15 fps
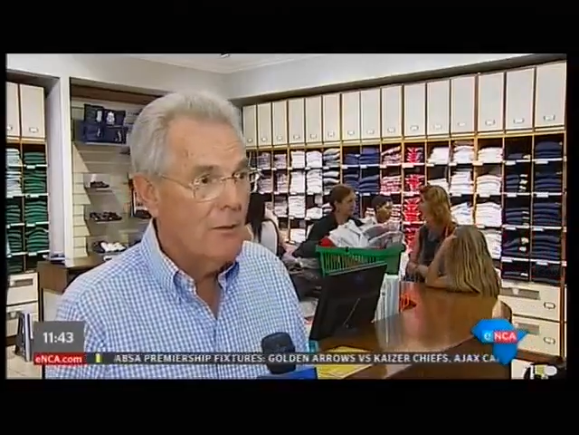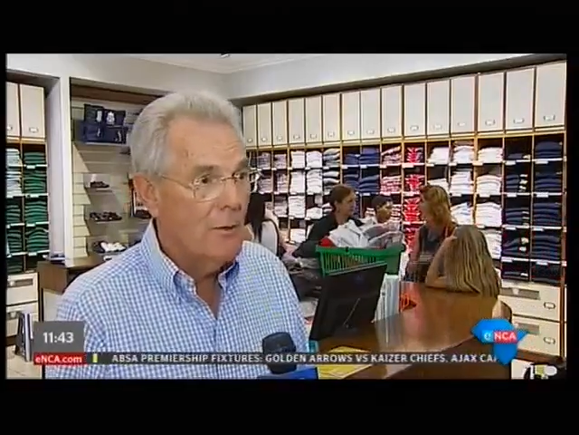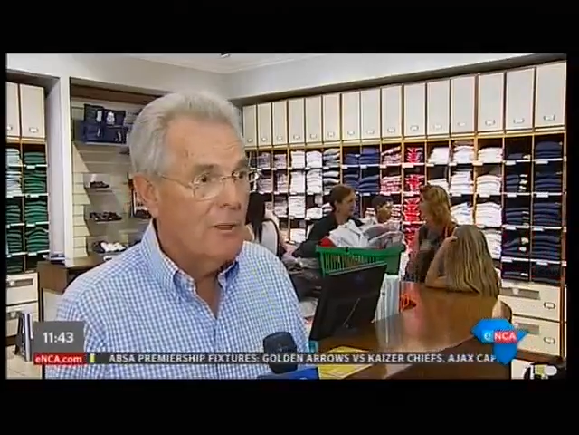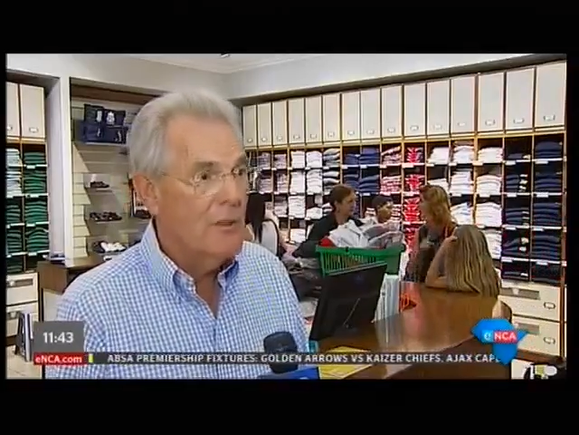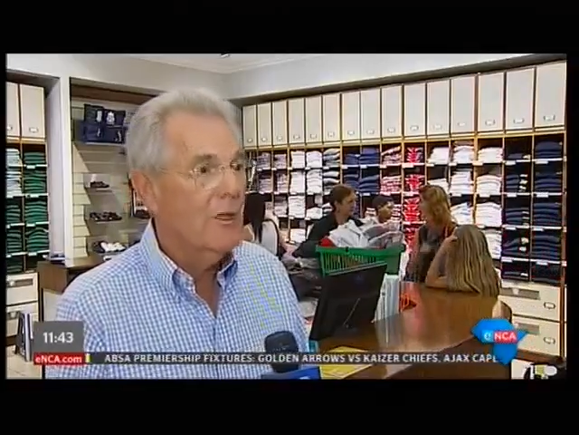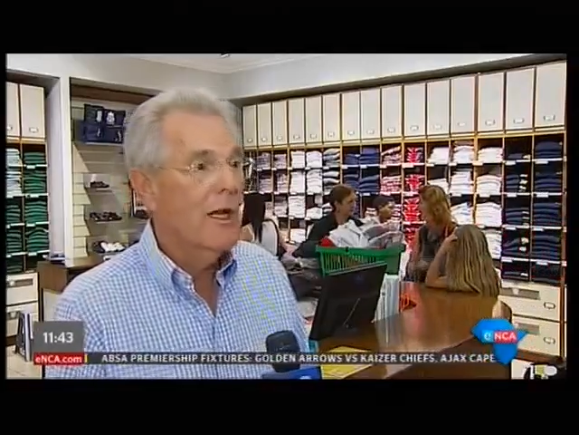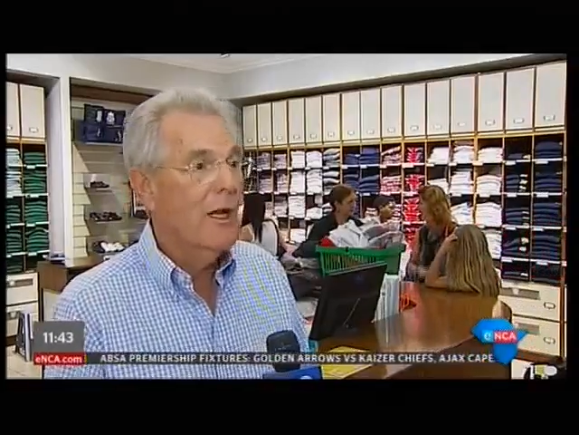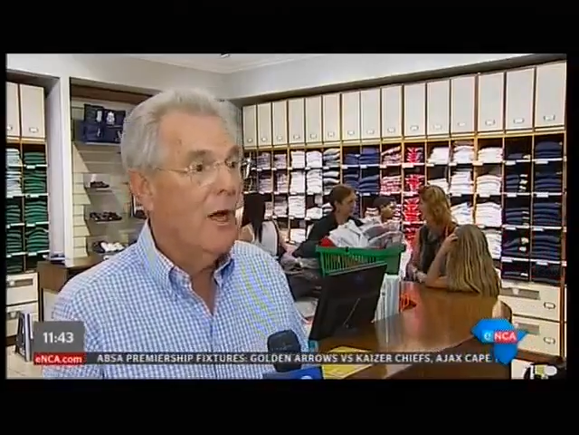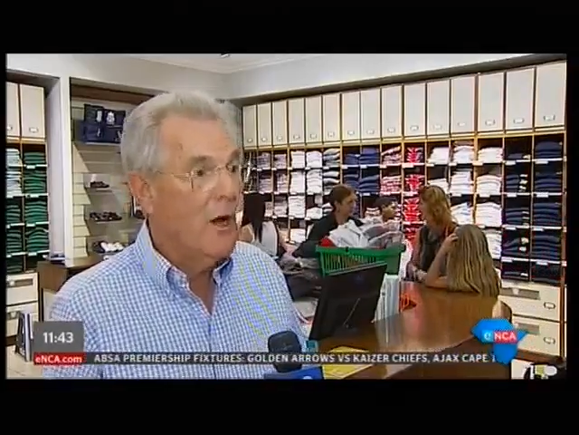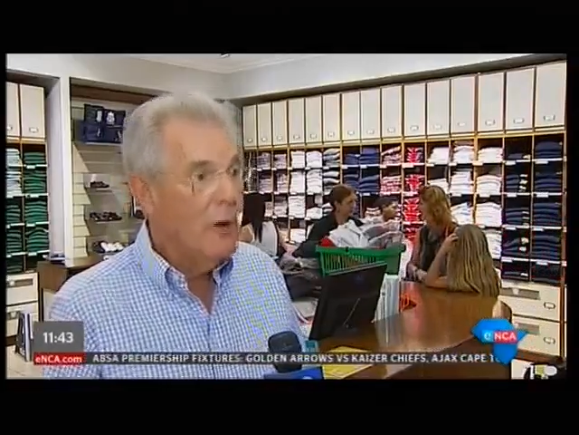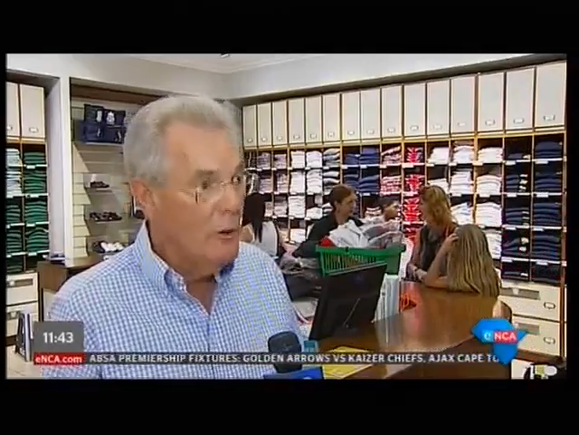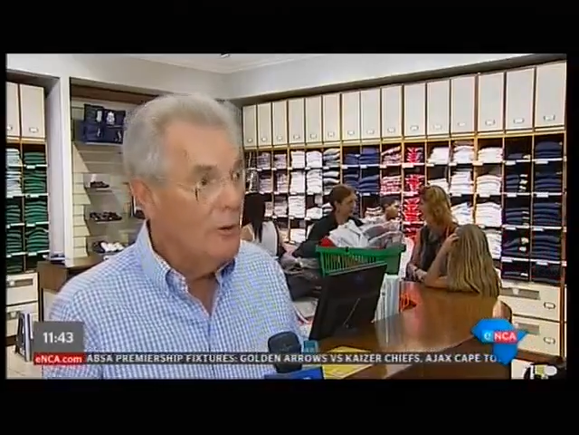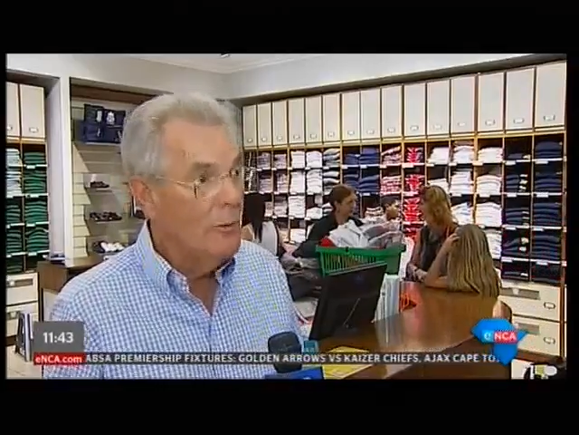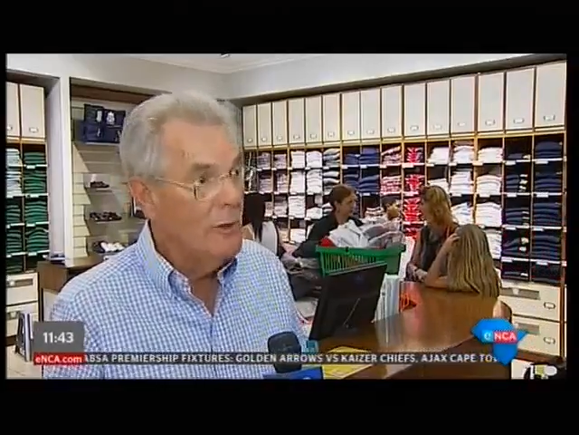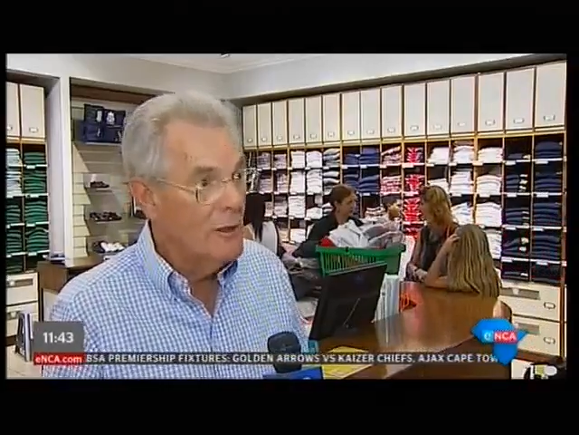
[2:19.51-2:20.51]
which can
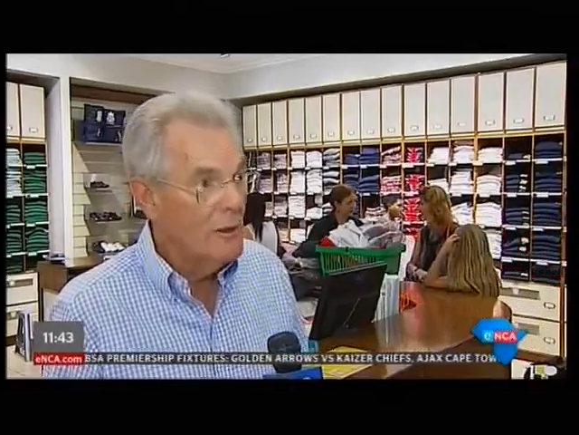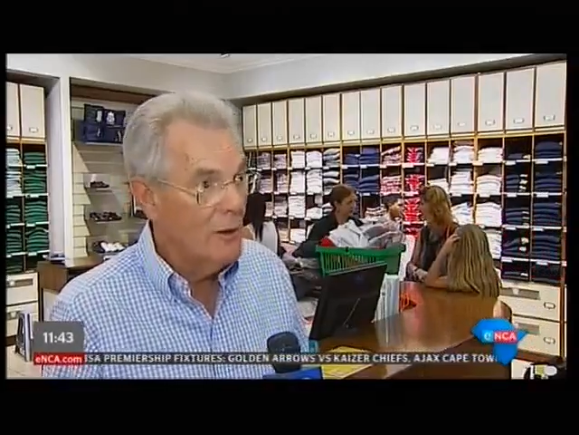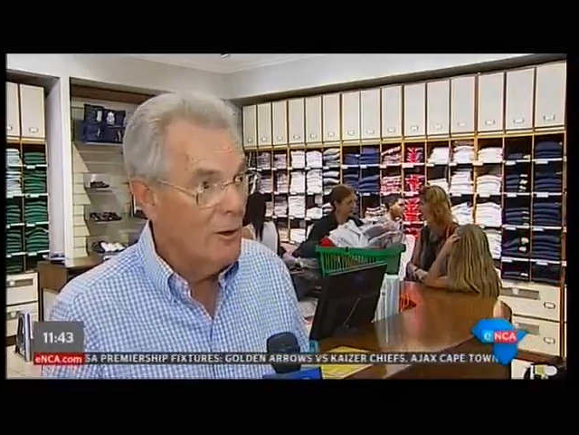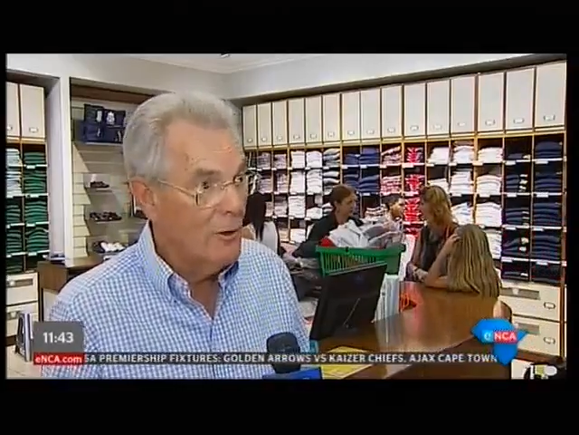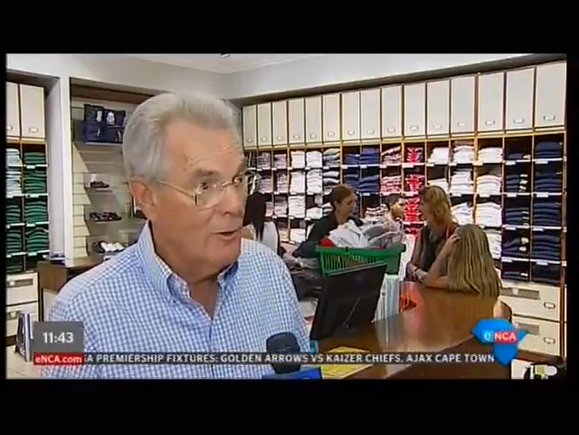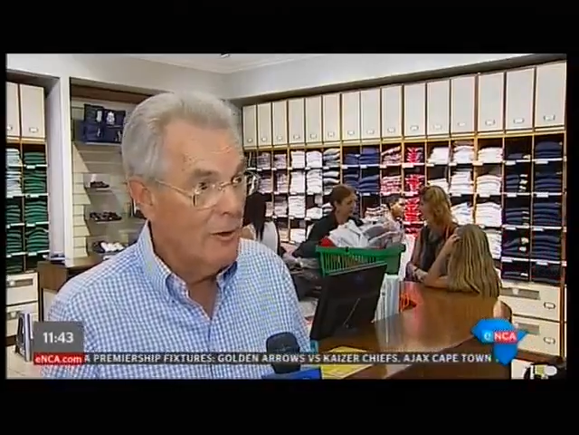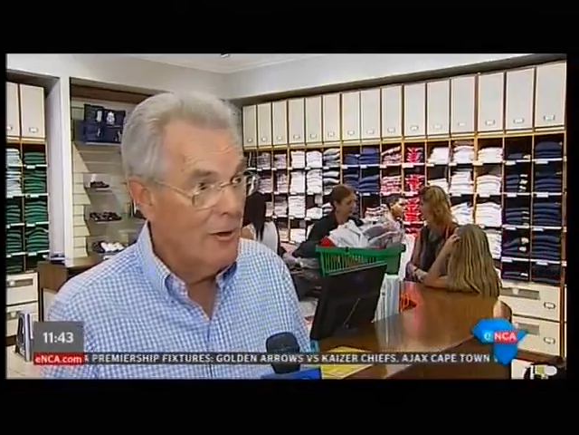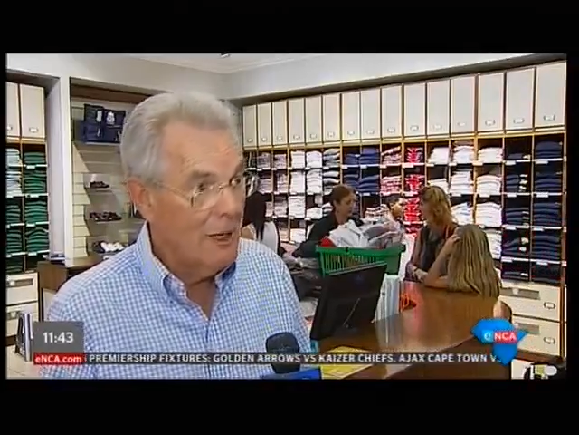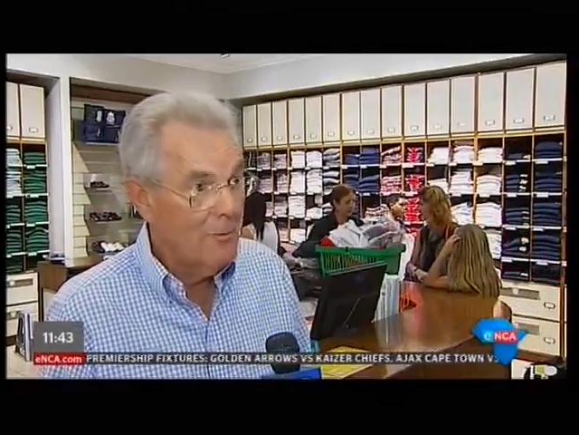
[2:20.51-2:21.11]
only be sold to